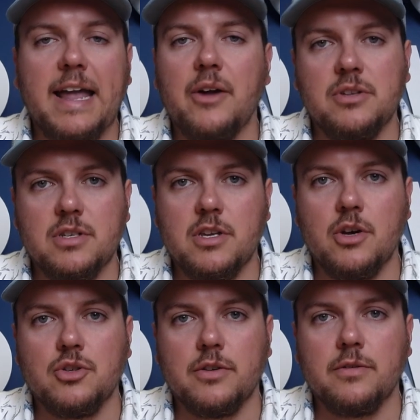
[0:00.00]
out into the
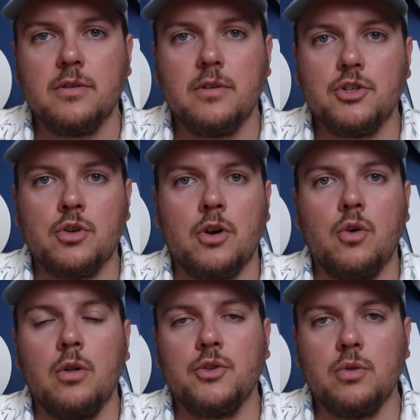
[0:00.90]
ocean to start a
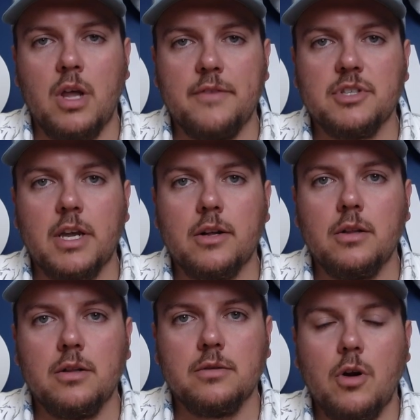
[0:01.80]
whole new life cycle.